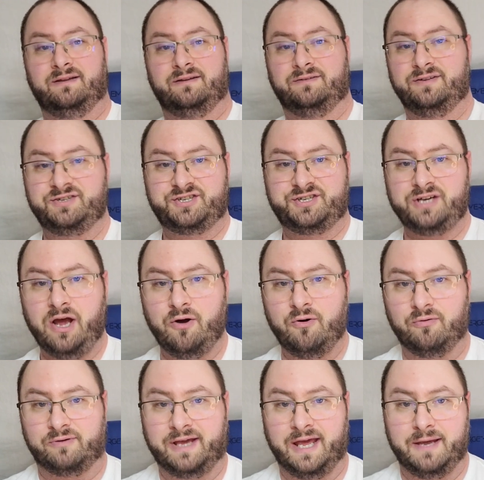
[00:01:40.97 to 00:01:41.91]
the
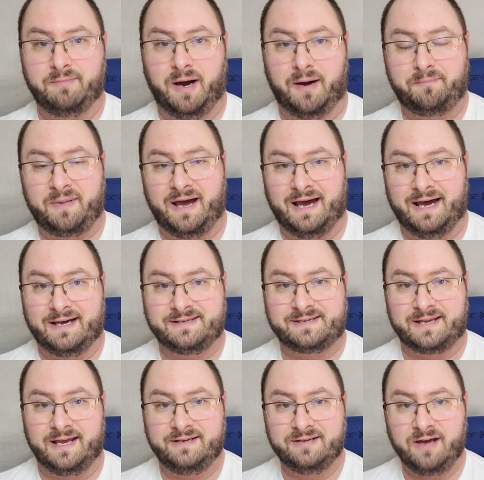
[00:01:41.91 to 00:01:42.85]
show came up
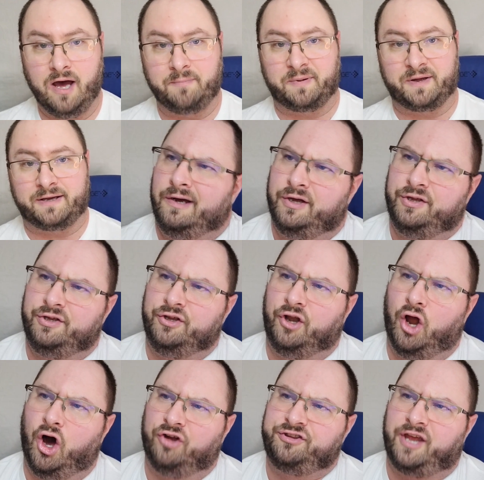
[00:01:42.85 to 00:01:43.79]
as a topic. You
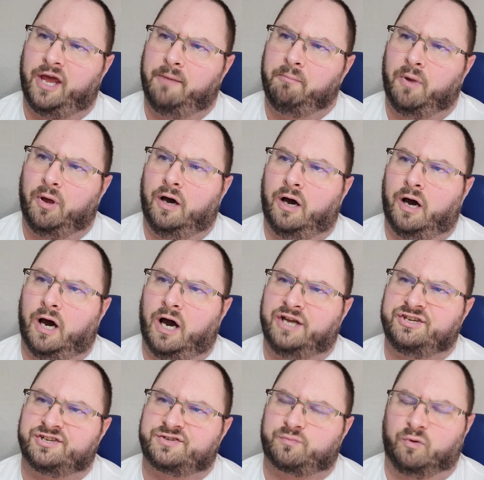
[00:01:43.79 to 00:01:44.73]
know, Tim, I
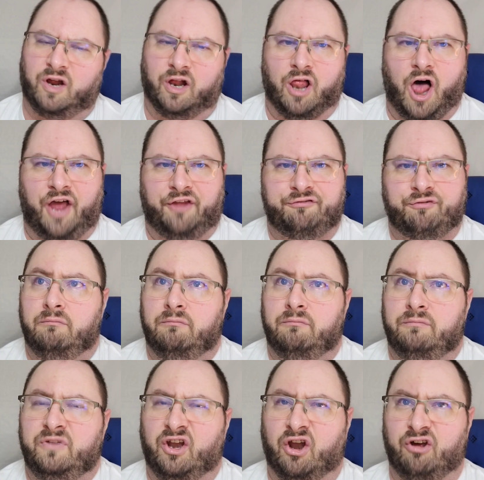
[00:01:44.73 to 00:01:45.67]
just realized,
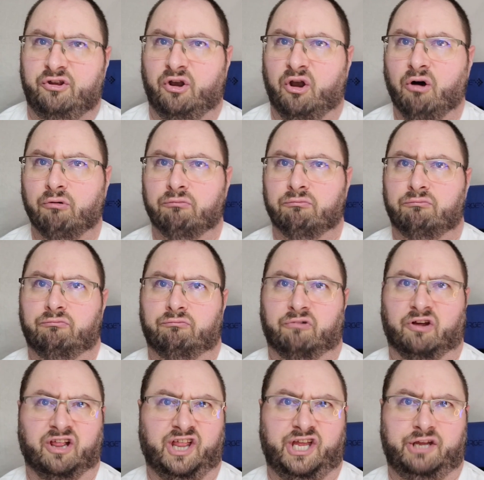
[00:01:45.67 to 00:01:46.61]
you know, you don't
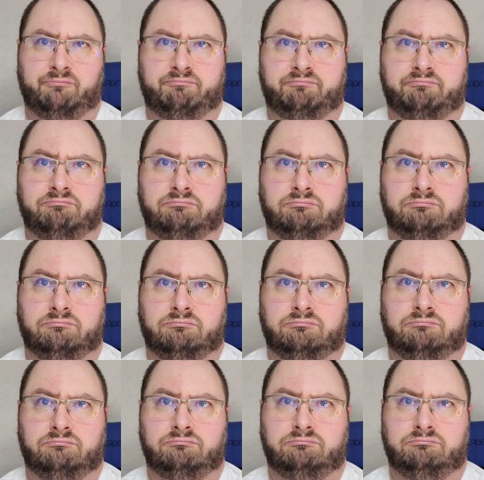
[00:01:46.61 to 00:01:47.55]
really
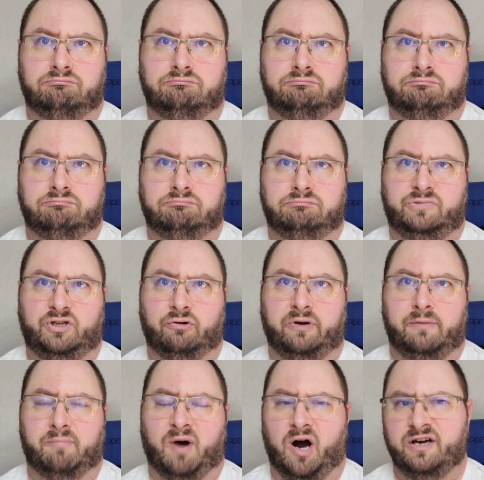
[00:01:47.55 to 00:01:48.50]
do
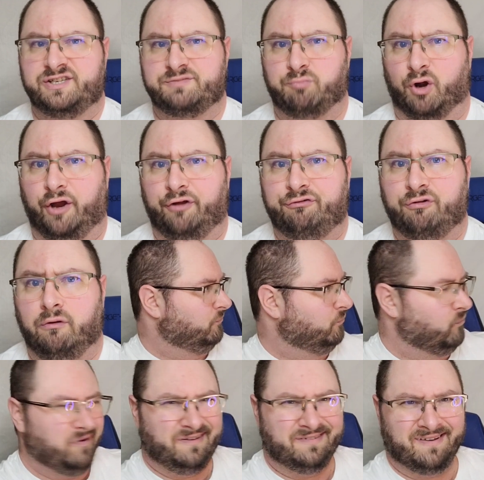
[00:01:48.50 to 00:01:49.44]
any box breaks.
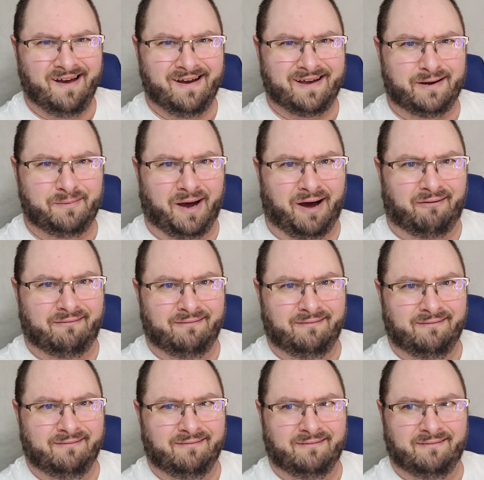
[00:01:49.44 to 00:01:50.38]
What are you talking about?
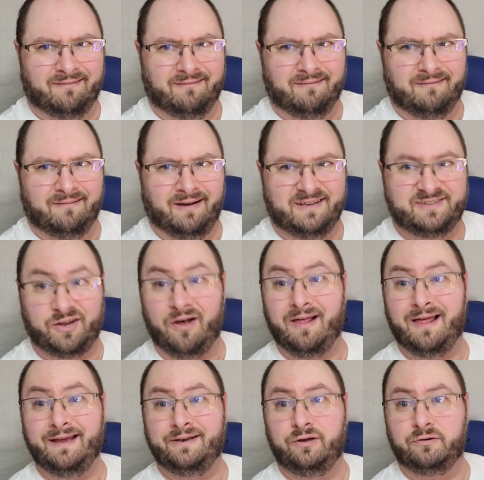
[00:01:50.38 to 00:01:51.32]
That's all
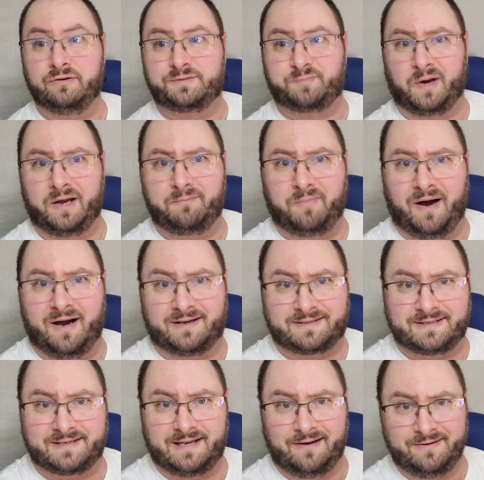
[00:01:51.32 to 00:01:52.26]
I do is break
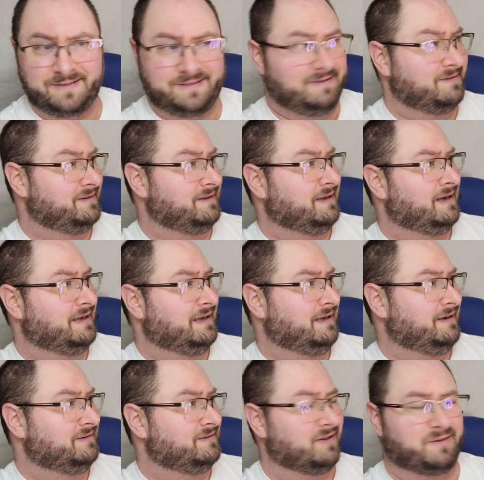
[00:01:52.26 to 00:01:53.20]
boxes. How else do you think I
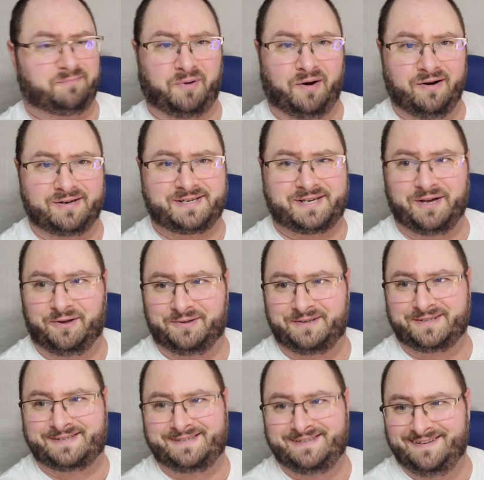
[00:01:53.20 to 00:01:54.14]
get into the
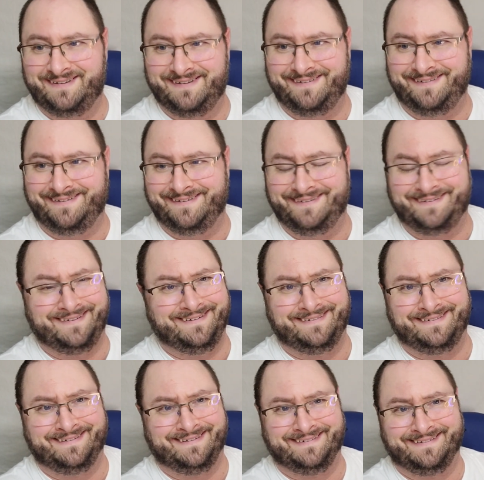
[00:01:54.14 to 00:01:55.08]
parcels?
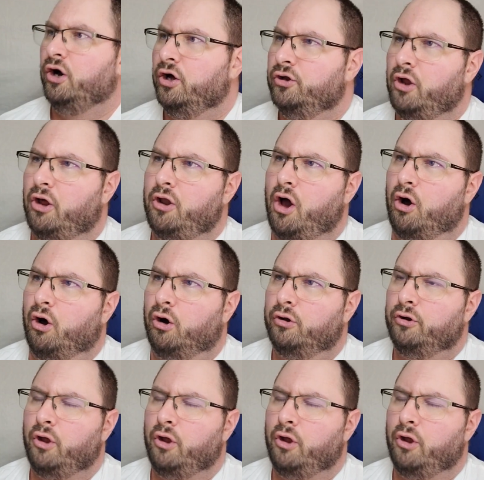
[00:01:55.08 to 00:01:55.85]
No,